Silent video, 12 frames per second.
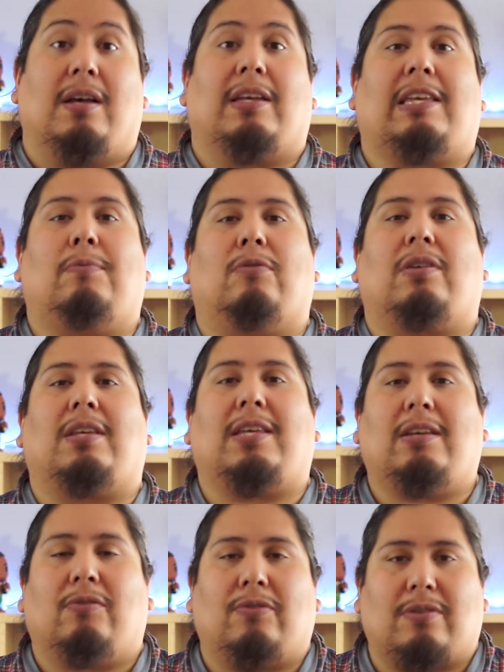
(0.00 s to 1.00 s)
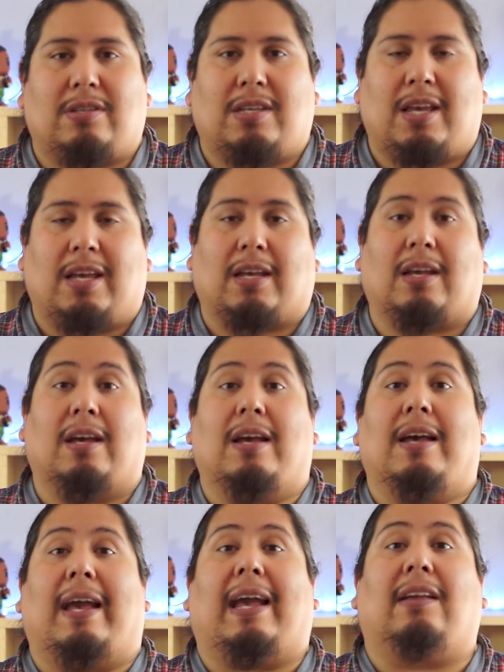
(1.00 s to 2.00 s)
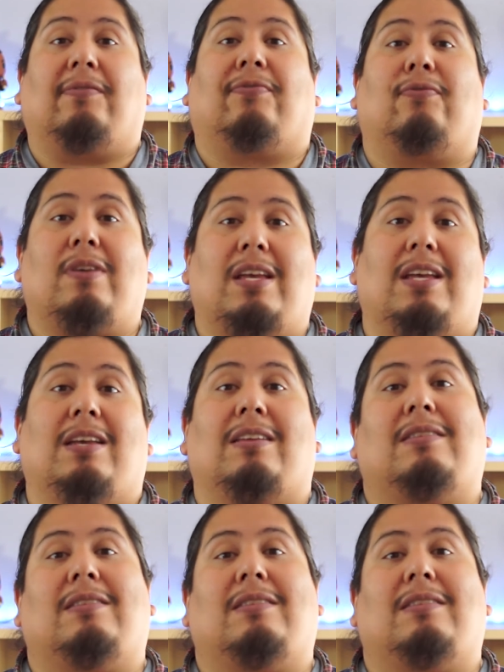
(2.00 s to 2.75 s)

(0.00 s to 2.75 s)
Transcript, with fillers: He would heal the sick and free